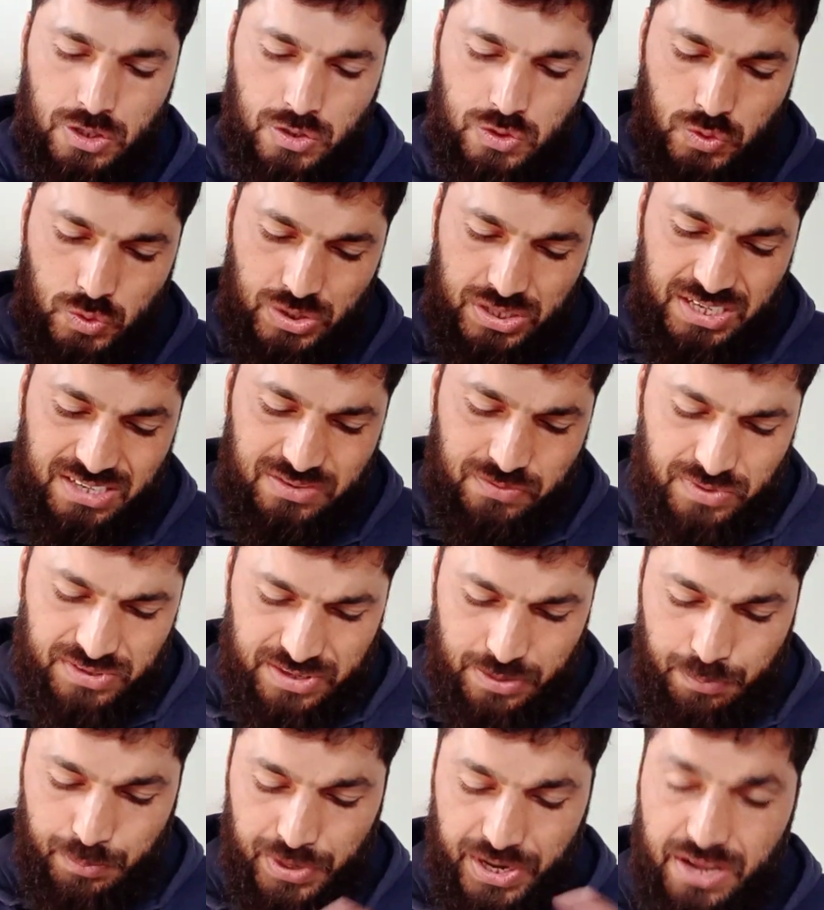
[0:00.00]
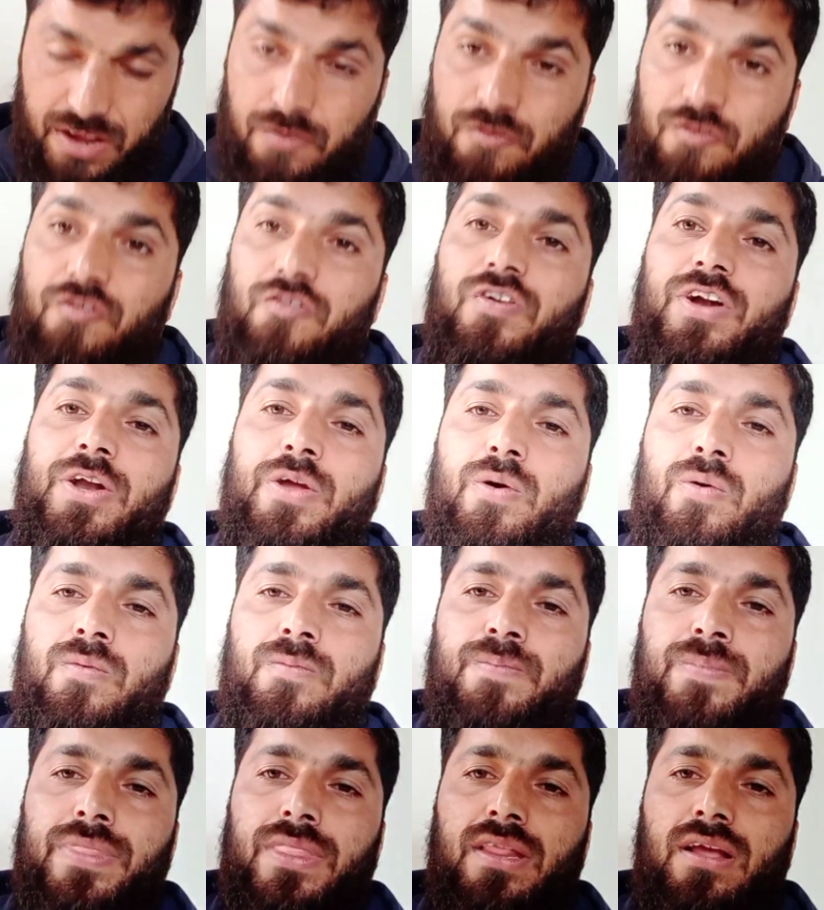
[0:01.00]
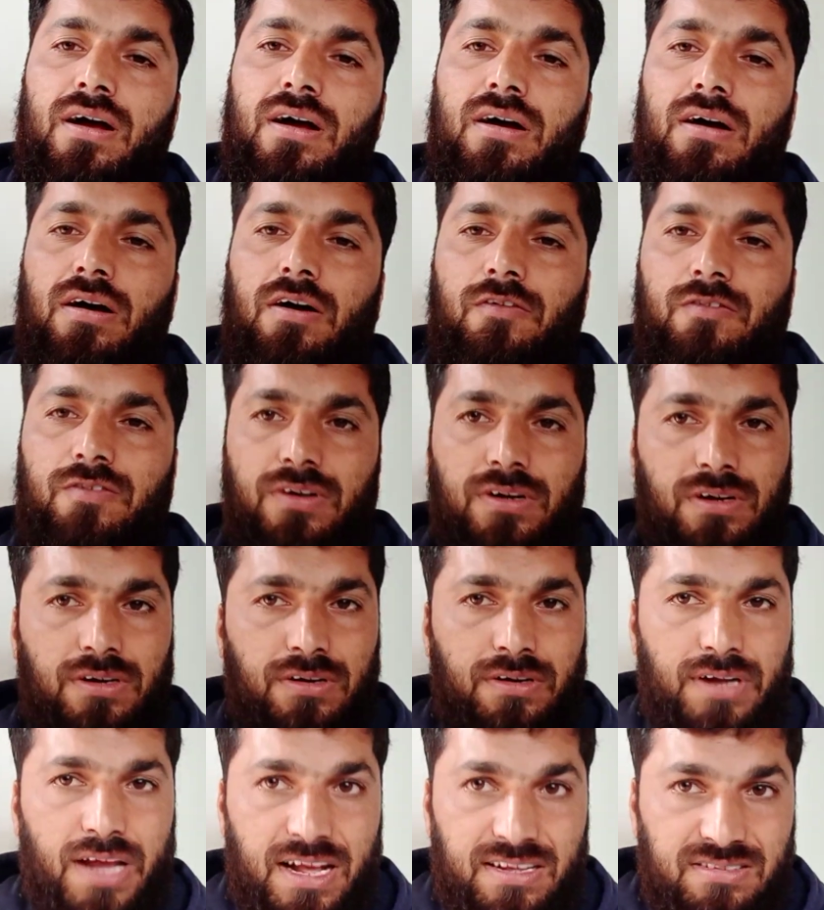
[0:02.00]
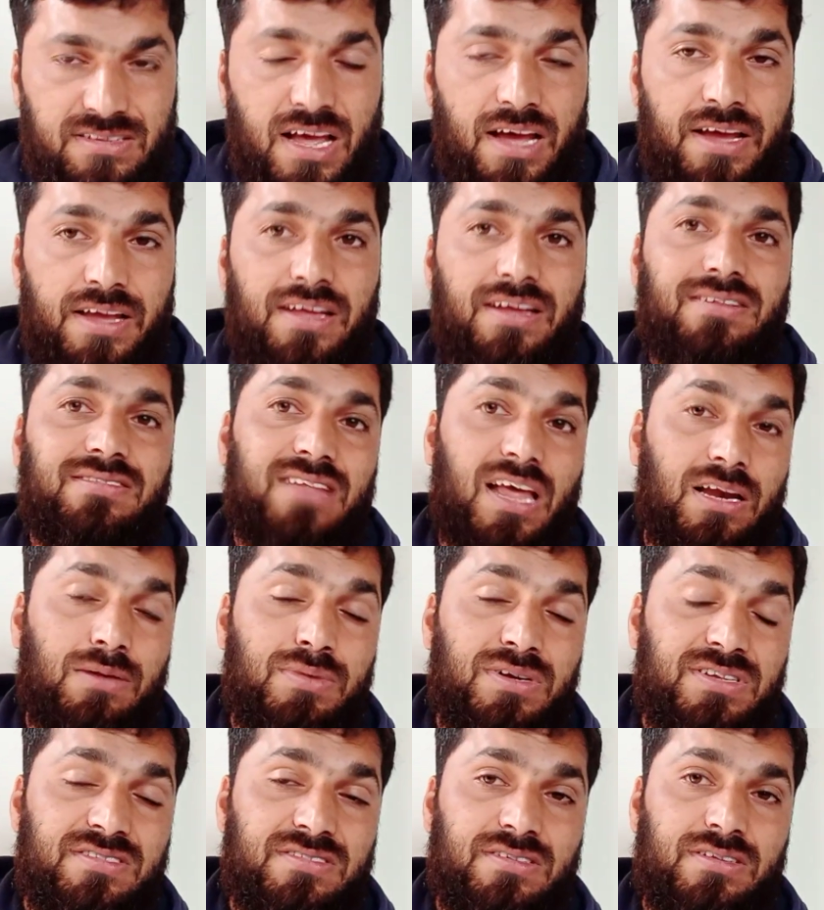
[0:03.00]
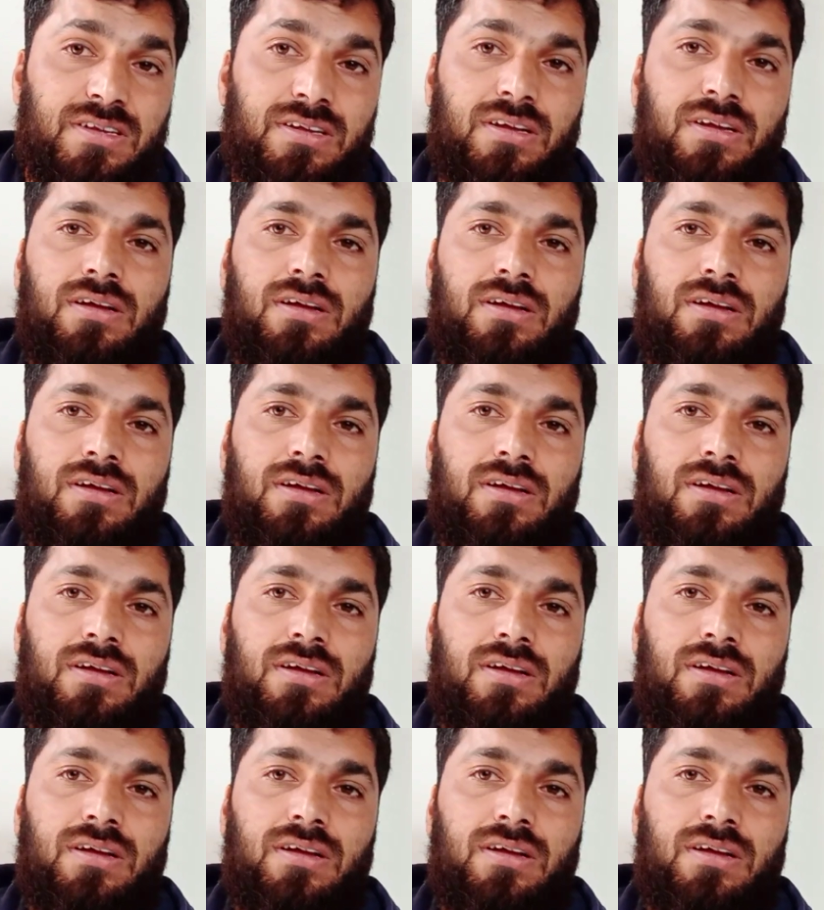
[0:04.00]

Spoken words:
So this was a brief video for SI syllabus.